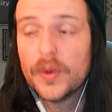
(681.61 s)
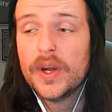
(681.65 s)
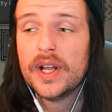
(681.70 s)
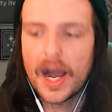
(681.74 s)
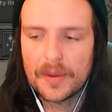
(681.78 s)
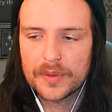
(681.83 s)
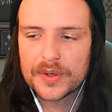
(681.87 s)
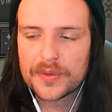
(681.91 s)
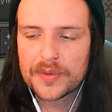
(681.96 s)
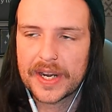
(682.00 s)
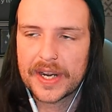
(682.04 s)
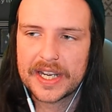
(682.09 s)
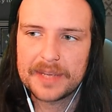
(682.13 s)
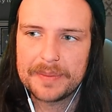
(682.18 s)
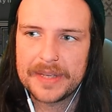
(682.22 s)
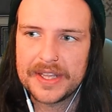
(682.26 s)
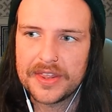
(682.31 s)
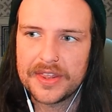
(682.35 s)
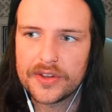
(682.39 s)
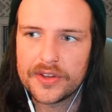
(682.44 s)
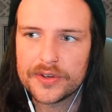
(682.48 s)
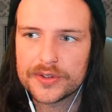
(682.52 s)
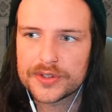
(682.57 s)
I would
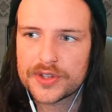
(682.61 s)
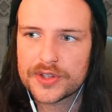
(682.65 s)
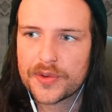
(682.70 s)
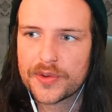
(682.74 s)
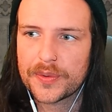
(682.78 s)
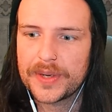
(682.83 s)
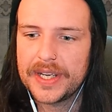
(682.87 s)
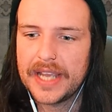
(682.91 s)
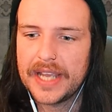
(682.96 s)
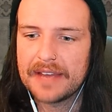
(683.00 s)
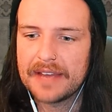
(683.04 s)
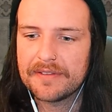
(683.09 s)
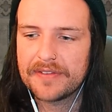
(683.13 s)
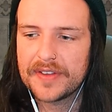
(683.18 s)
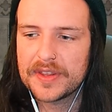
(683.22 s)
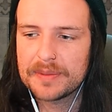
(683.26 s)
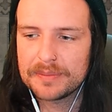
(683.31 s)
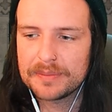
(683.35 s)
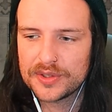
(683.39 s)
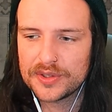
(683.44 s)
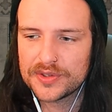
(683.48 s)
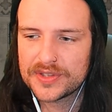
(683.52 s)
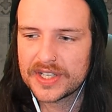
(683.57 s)
recommend those 3. And for the
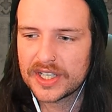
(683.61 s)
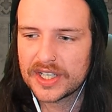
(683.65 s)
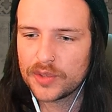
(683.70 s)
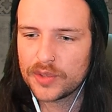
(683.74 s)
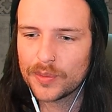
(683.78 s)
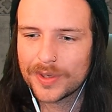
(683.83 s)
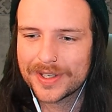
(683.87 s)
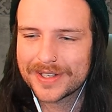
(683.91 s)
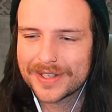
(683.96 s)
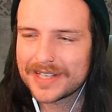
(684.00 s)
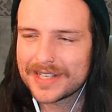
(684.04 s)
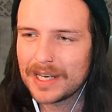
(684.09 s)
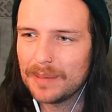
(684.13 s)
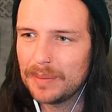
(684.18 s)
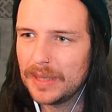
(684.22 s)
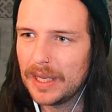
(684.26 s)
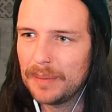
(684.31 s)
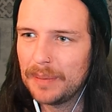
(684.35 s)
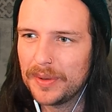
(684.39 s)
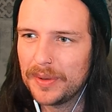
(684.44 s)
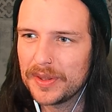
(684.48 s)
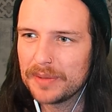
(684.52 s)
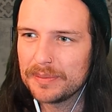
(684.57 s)
music, you want to double
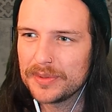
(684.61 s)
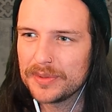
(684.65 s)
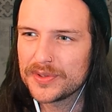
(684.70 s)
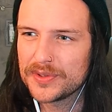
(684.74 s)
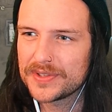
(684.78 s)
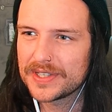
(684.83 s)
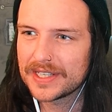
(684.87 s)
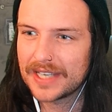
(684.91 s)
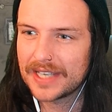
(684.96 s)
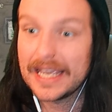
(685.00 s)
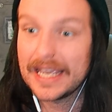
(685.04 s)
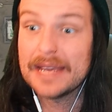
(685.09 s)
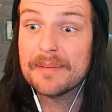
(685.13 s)
up on the music.